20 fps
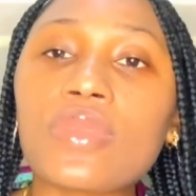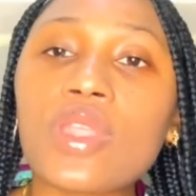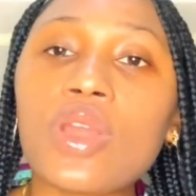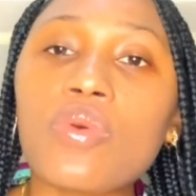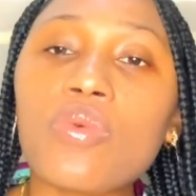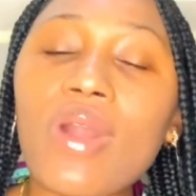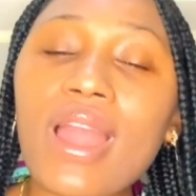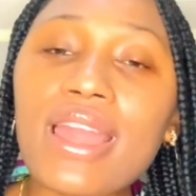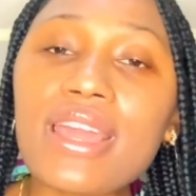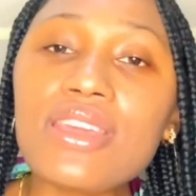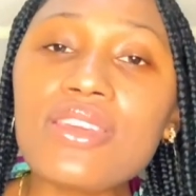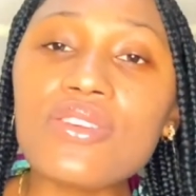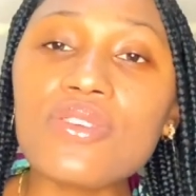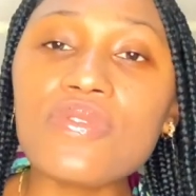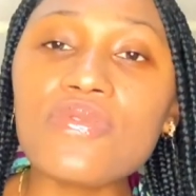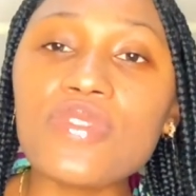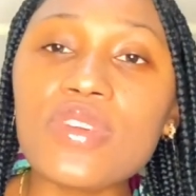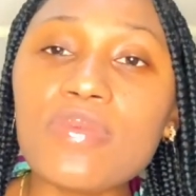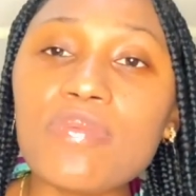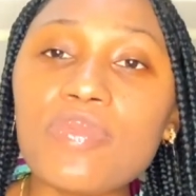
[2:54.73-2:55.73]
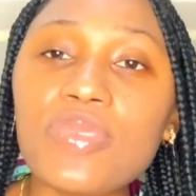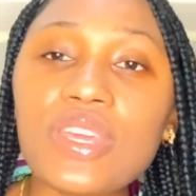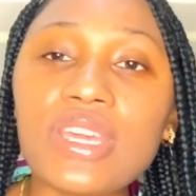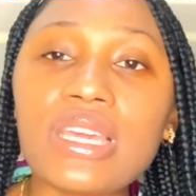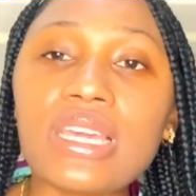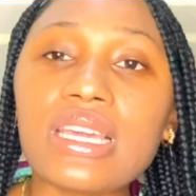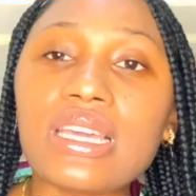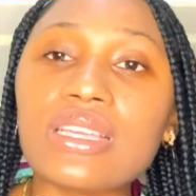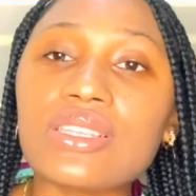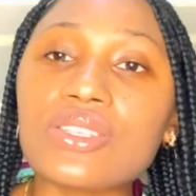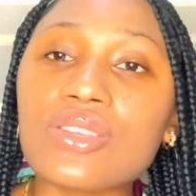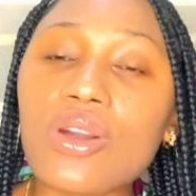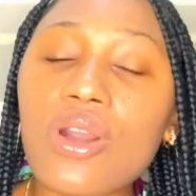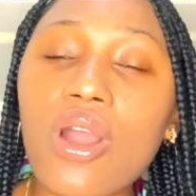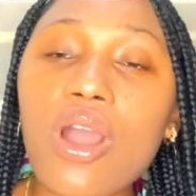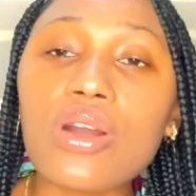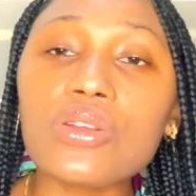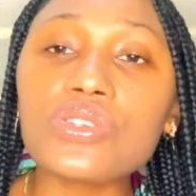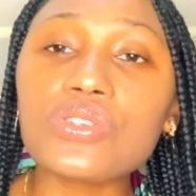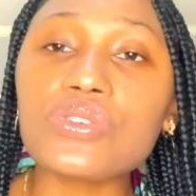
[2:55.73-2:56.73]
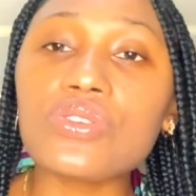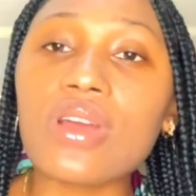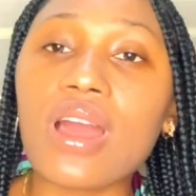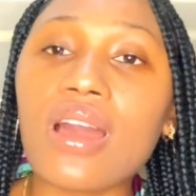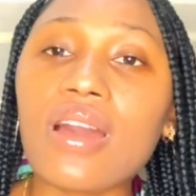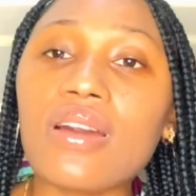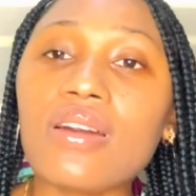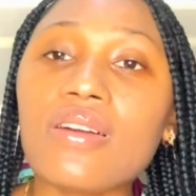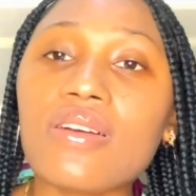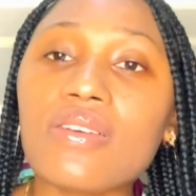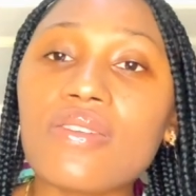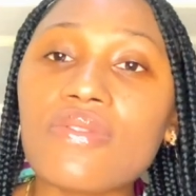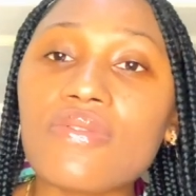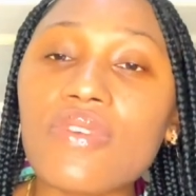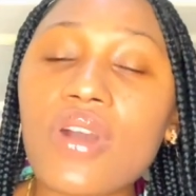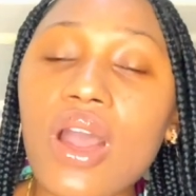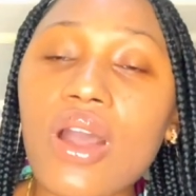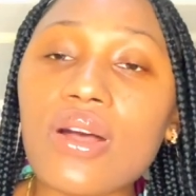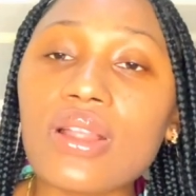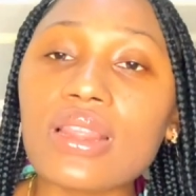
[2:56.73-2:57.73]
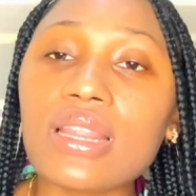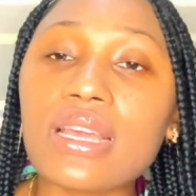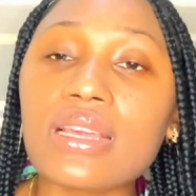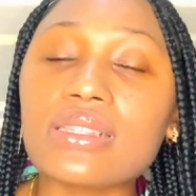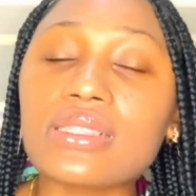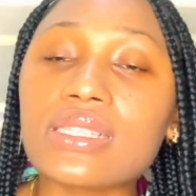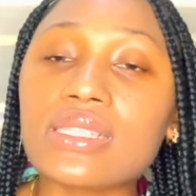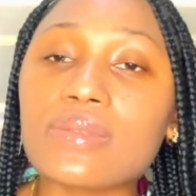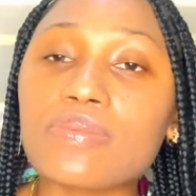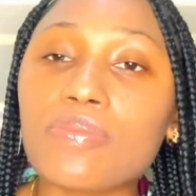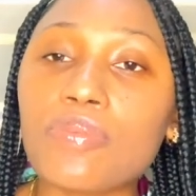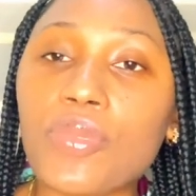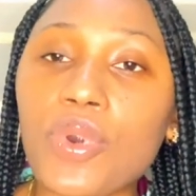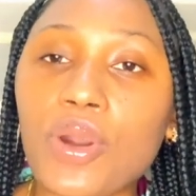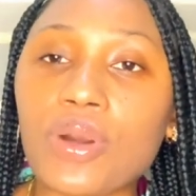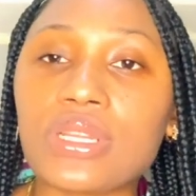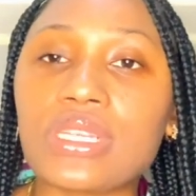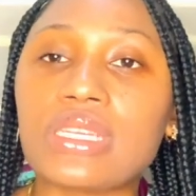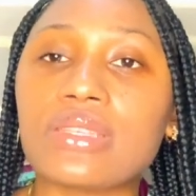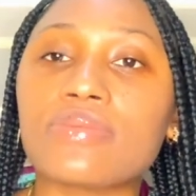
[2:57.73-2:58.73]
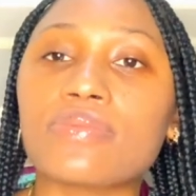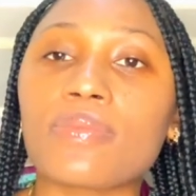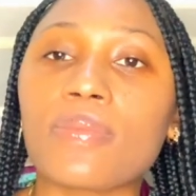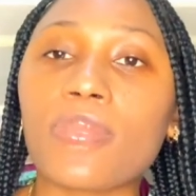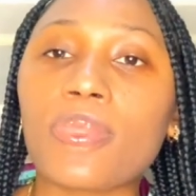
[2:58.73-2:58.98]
While UVB is ultraviolet burning.